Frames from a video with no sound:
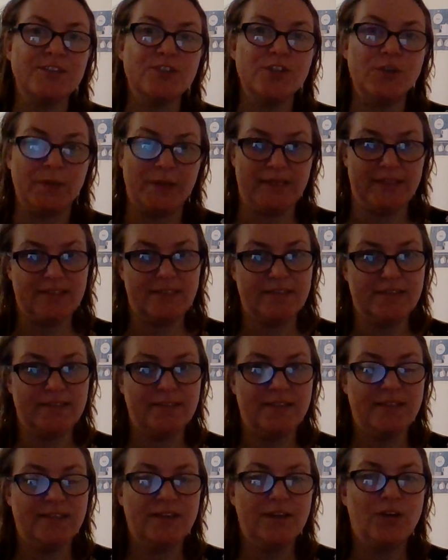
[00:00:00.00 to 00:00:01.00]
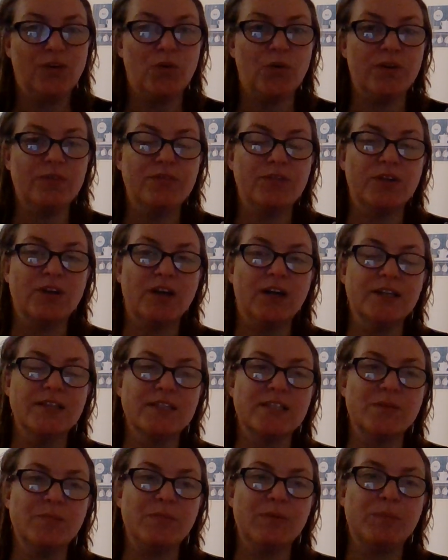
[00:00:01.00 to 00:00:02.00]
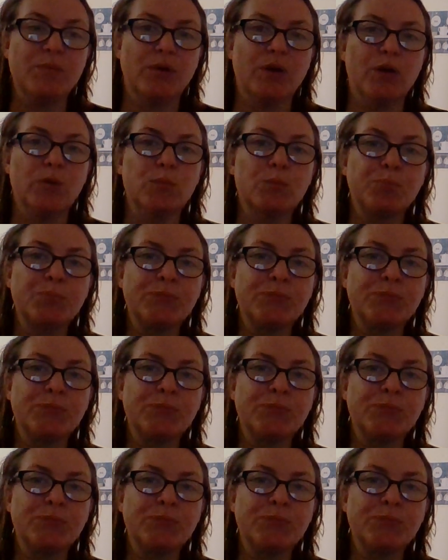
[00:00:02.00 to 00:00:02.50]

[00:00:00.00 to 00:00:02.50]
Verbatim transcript: then do it. Or if you can't, some people go